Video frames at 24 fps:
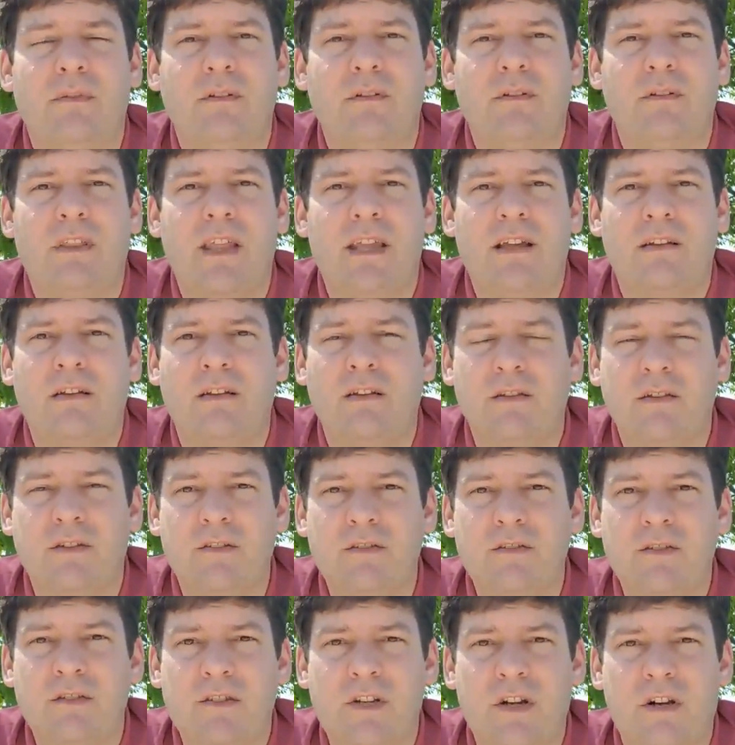they could
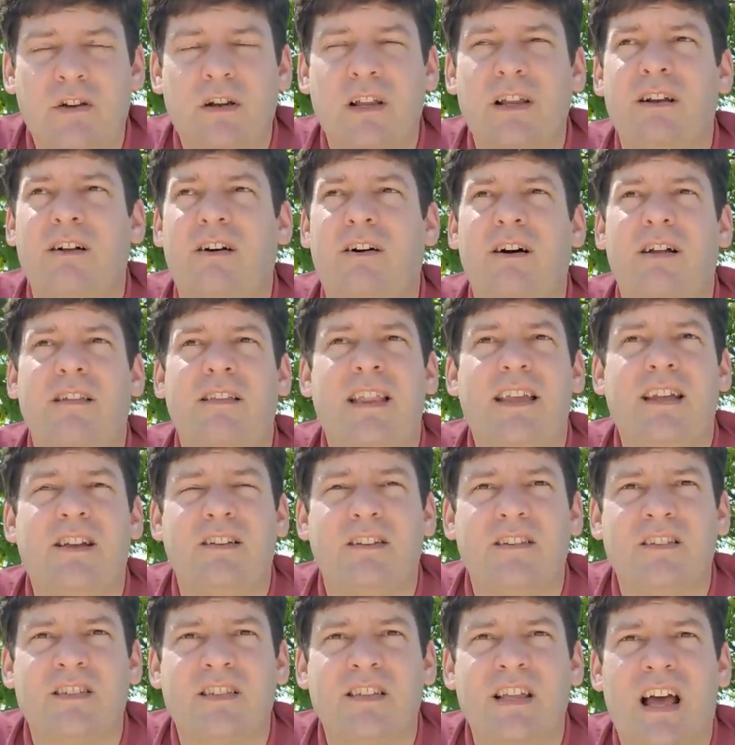turn it on, they
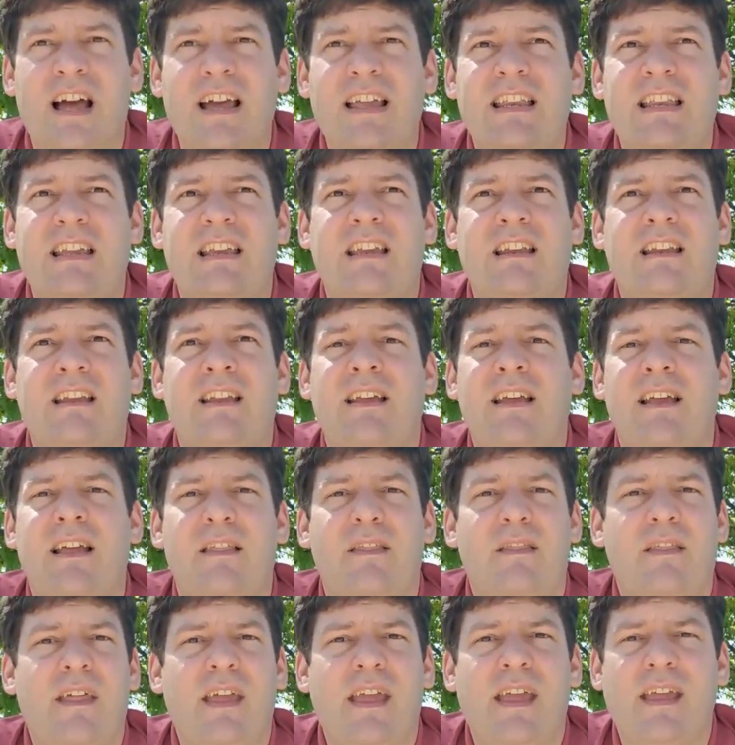could sign in.
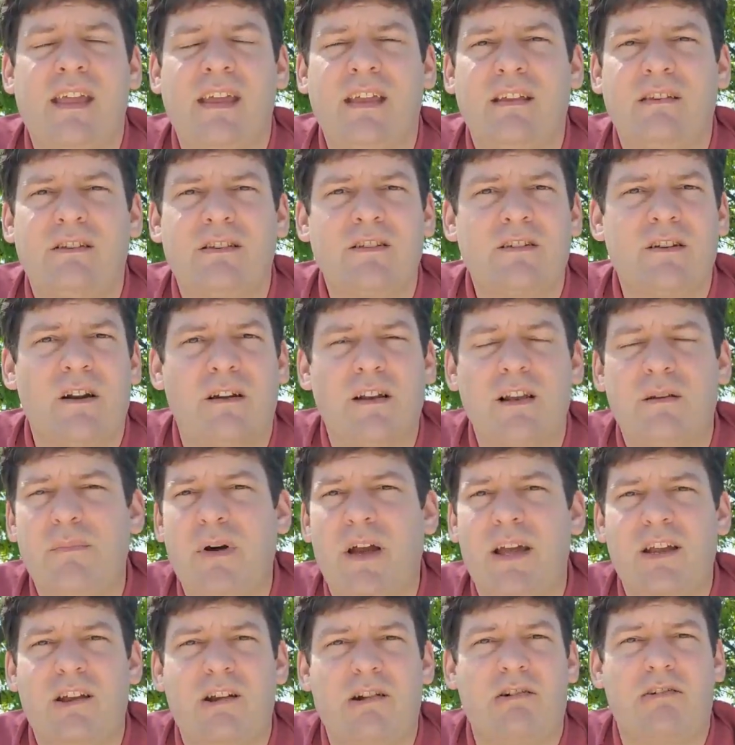They started
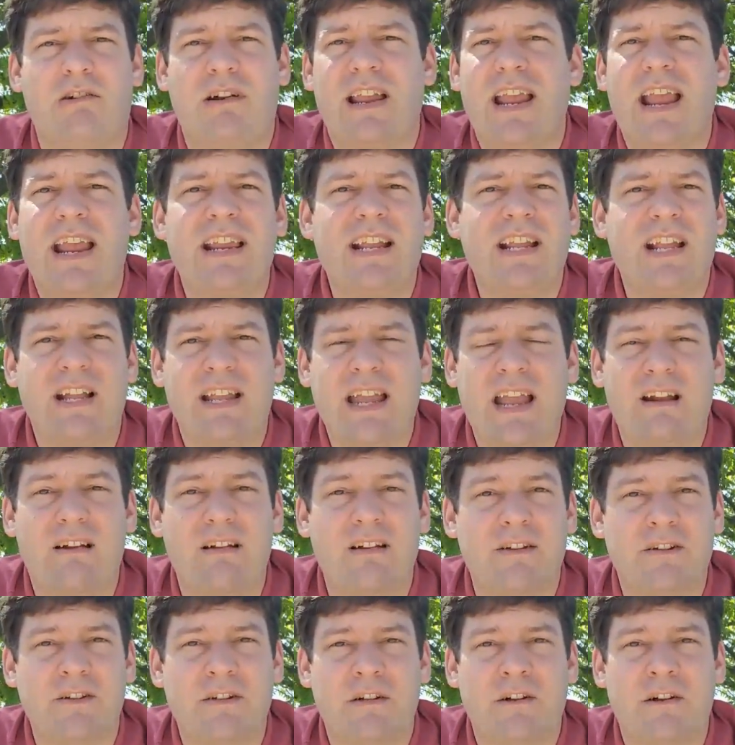by creating a
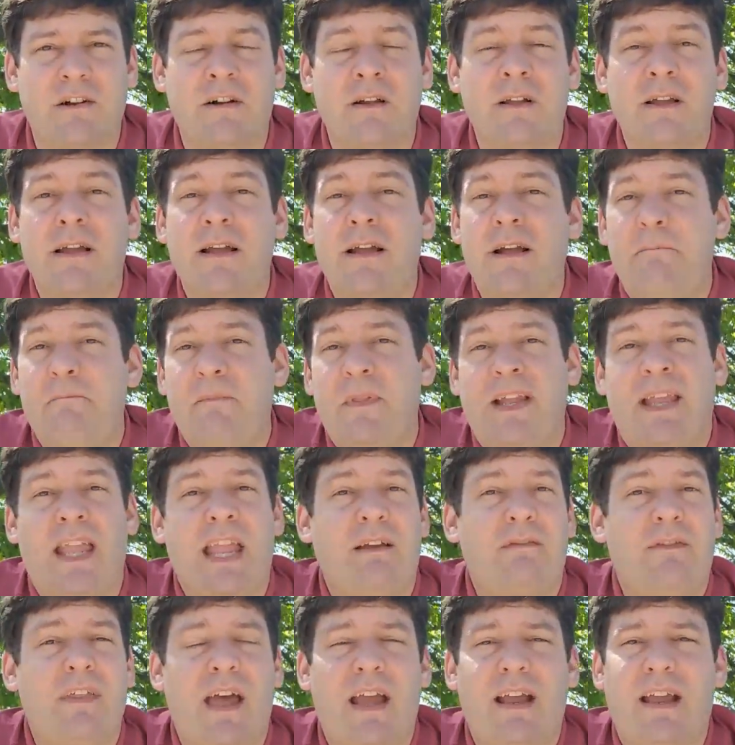character. They
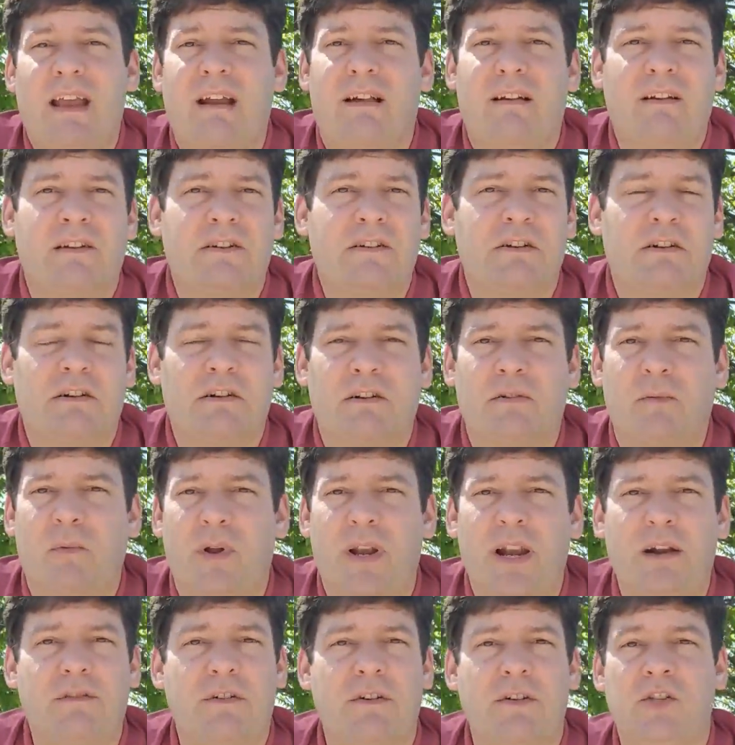gave that character
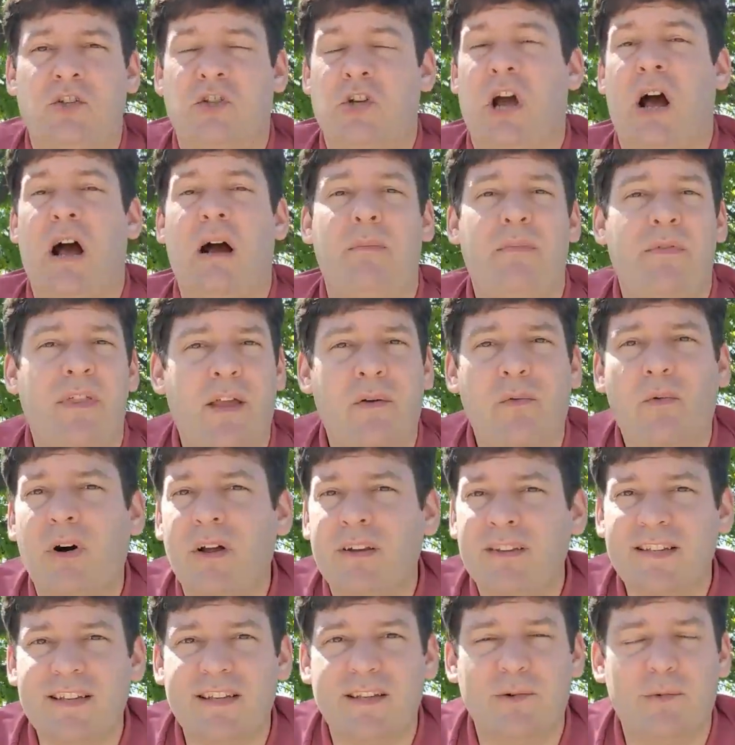whatever job they
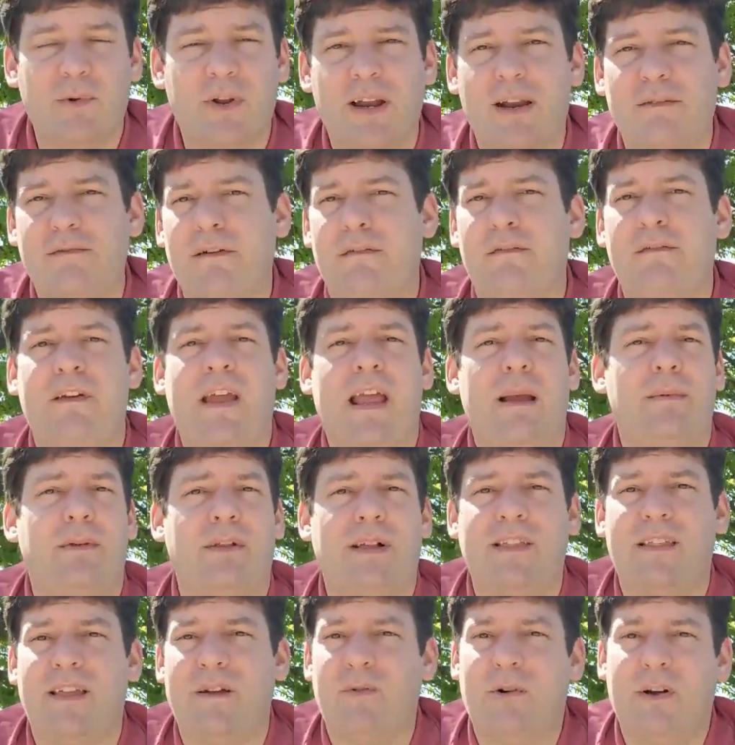wanted, whatever
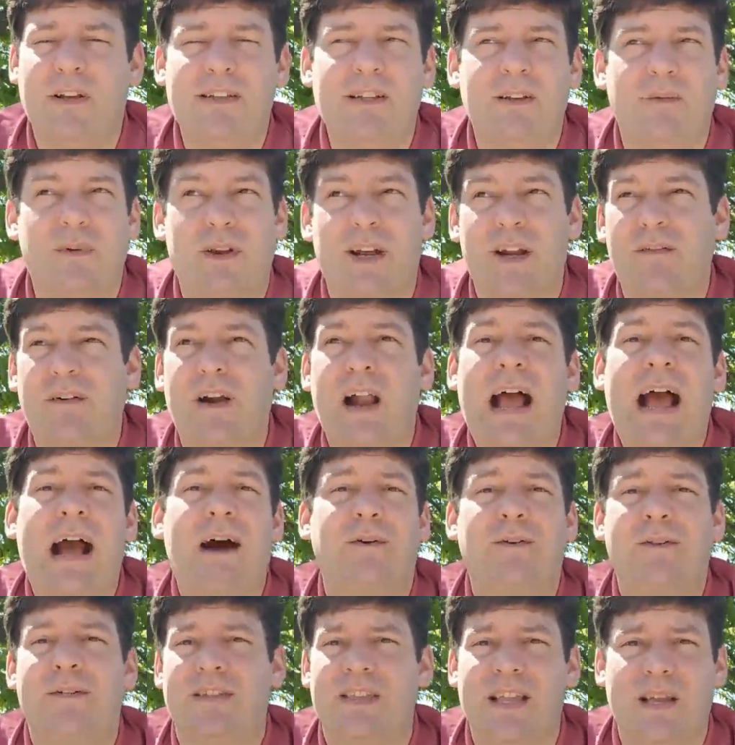family they wanted, whatever
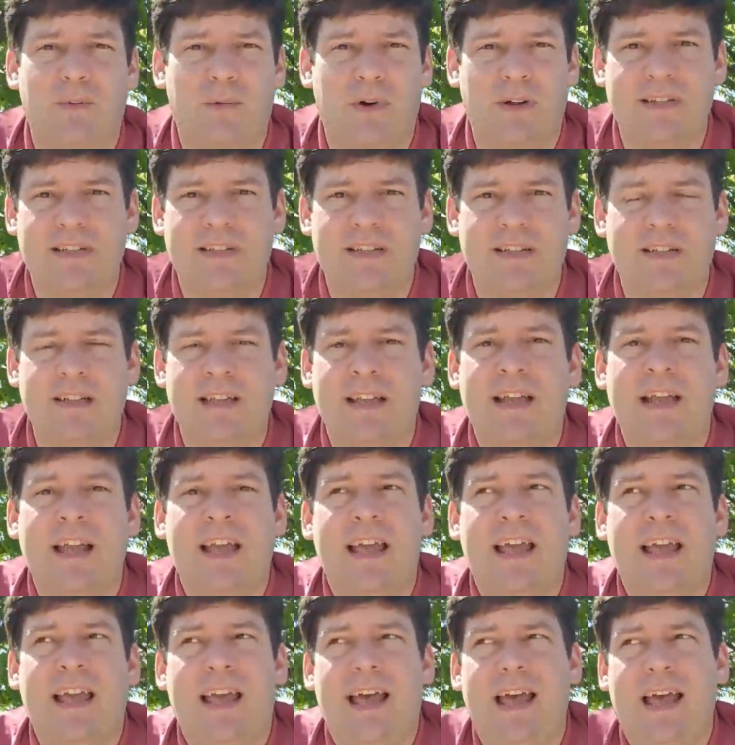house they wanted,
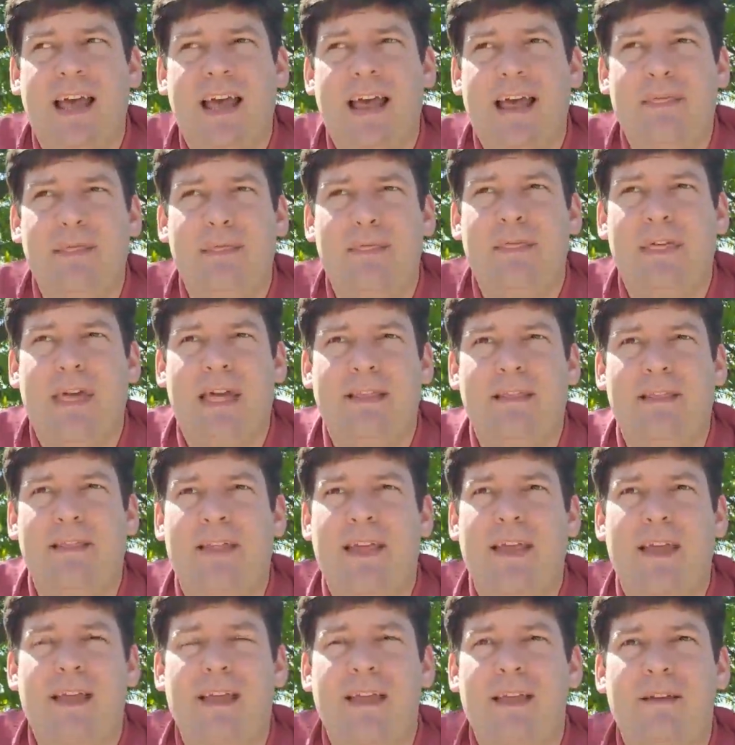and then
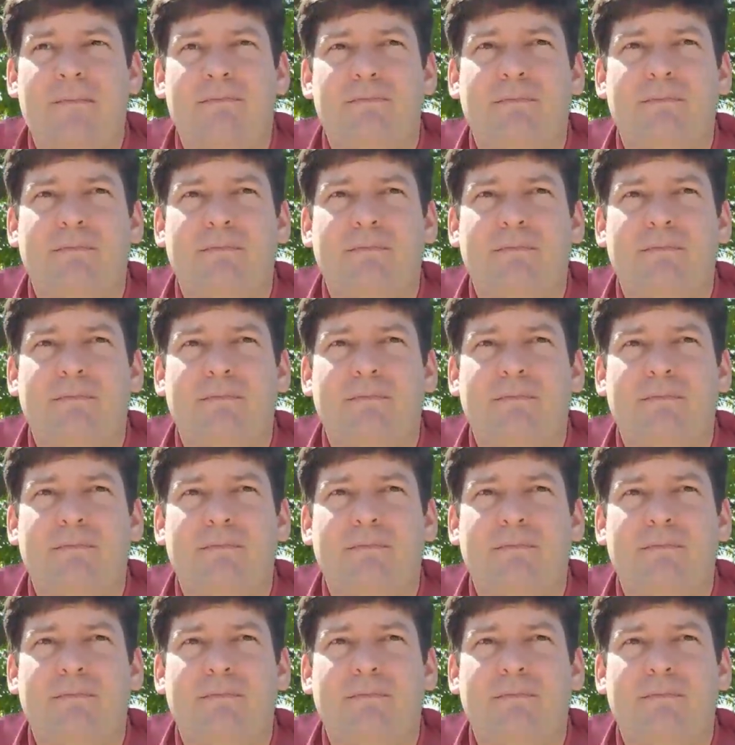they